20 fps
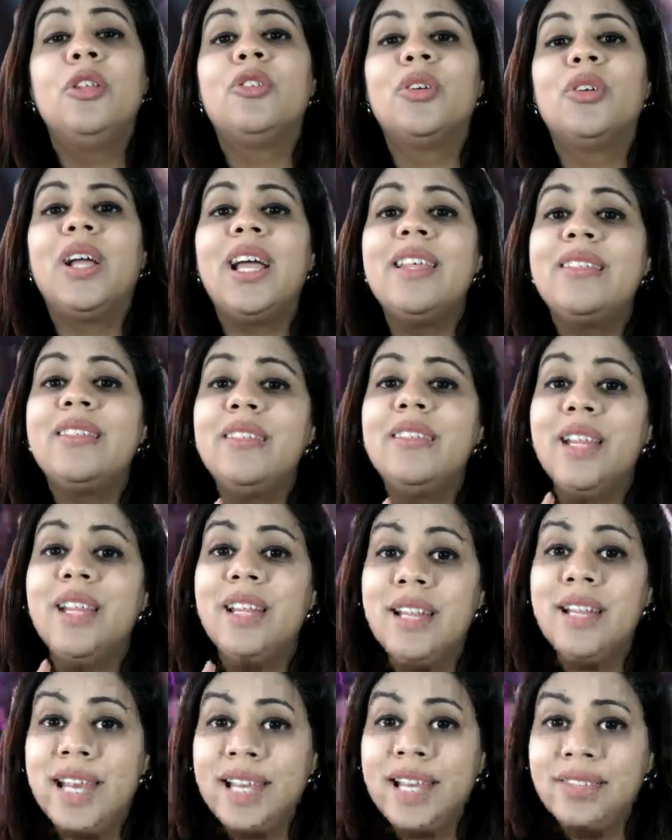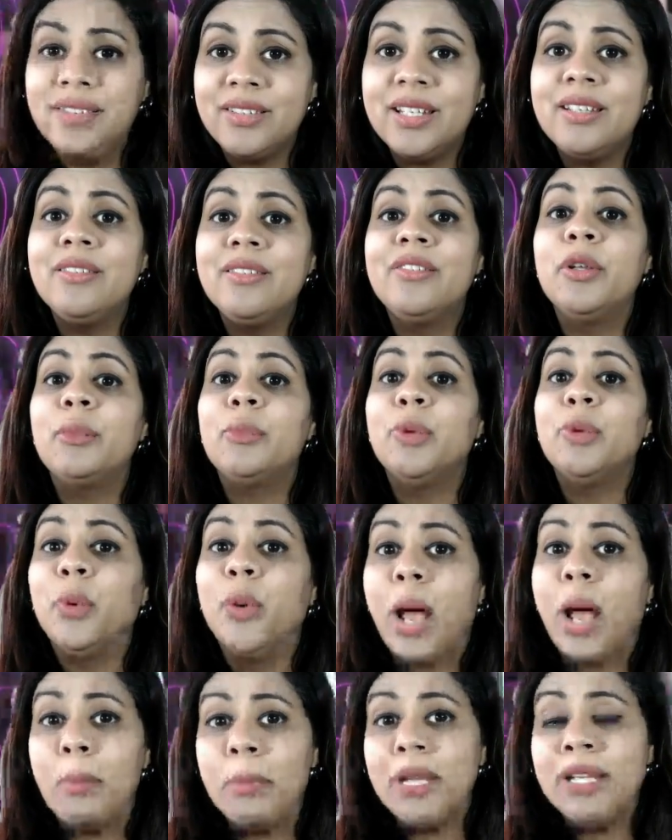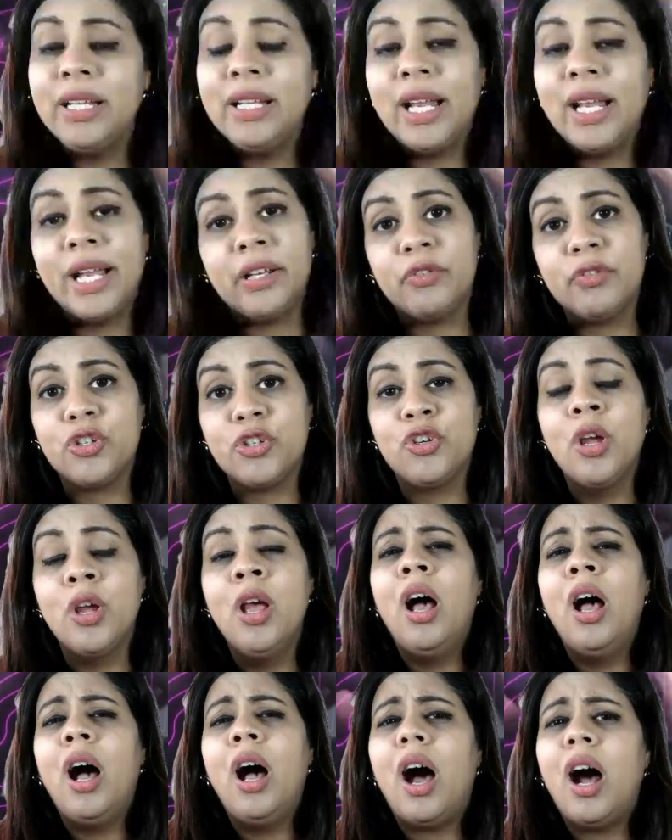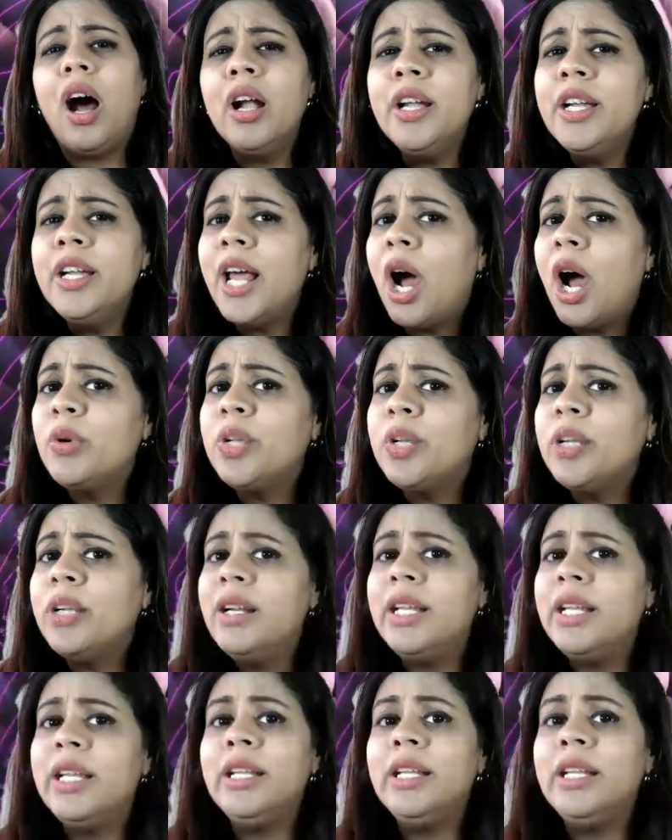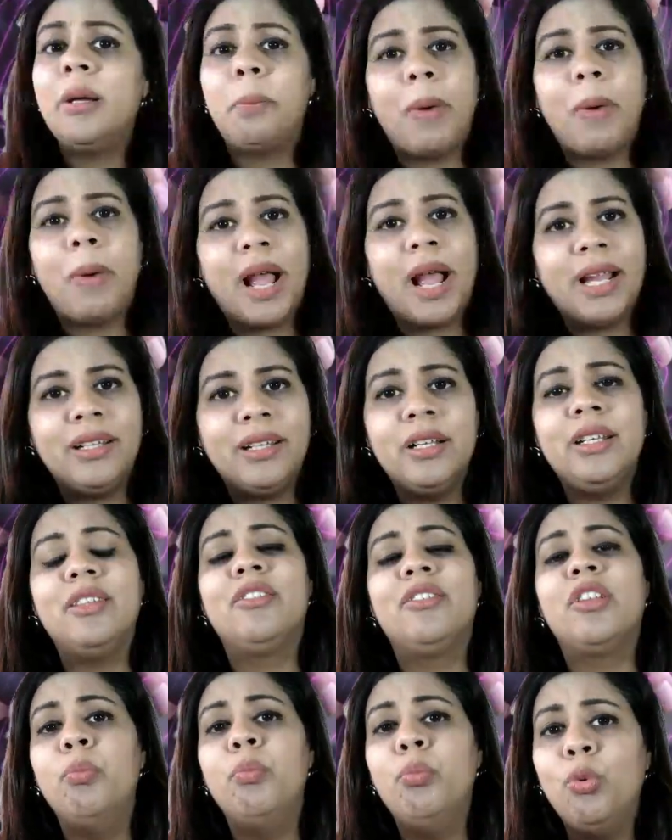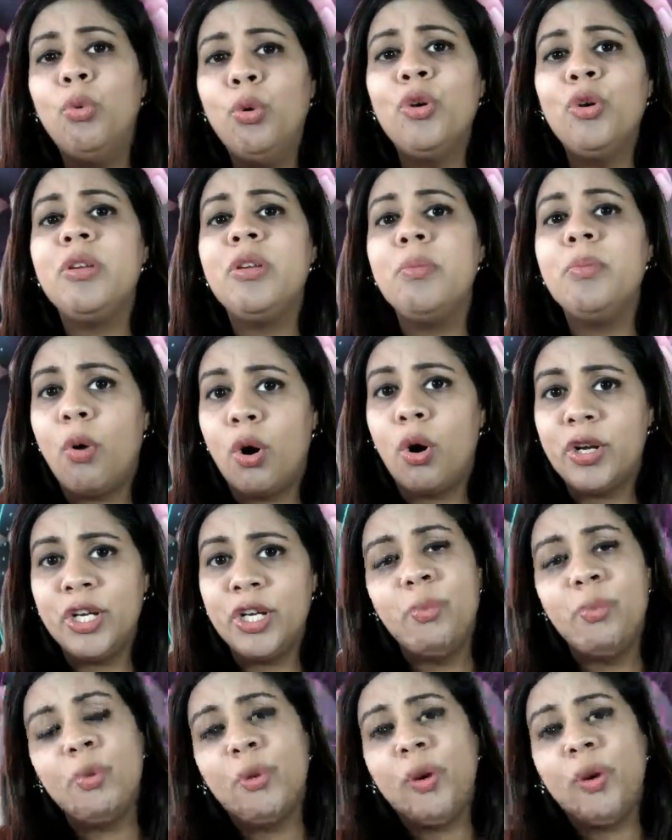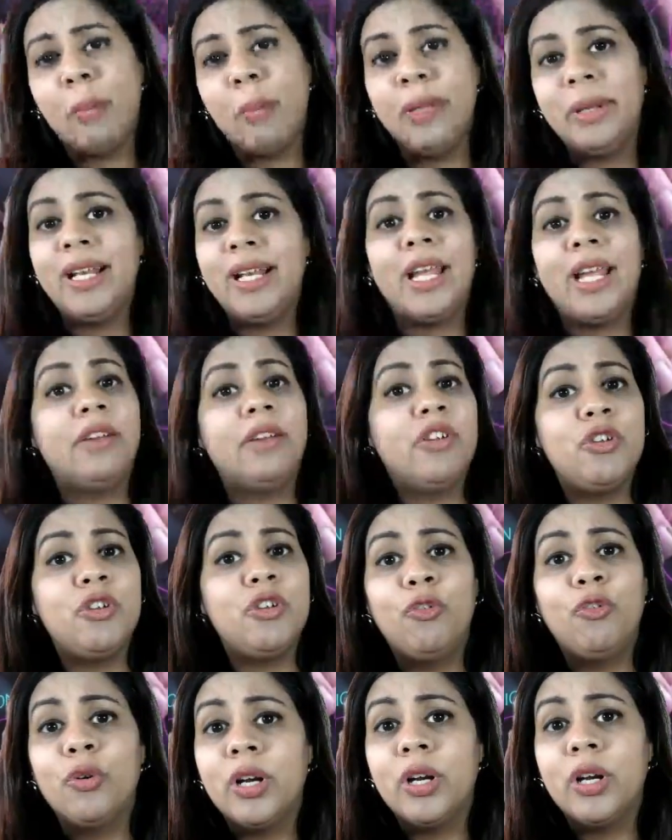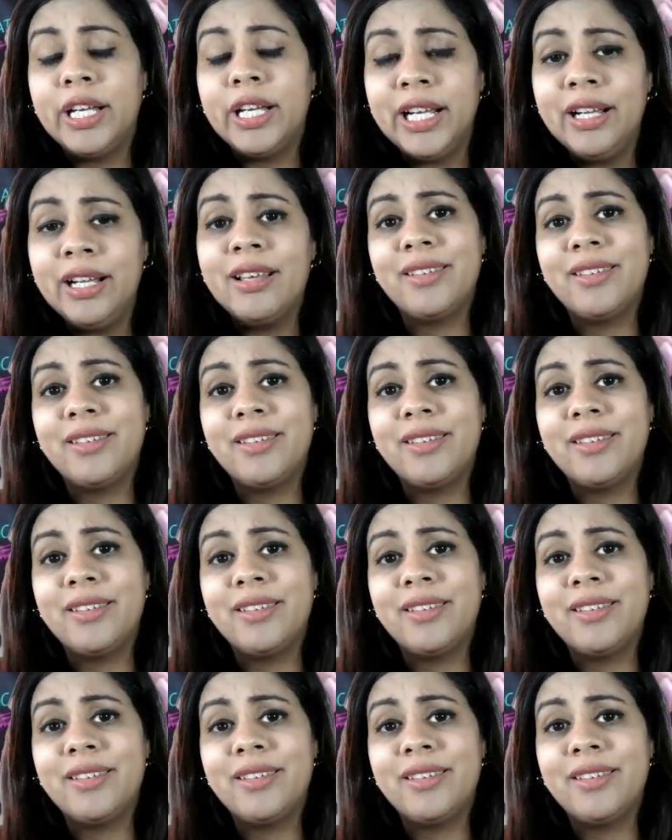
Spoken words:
So guys, the next is the programming language. Undoubtedly, the Python is the most important programming language for a data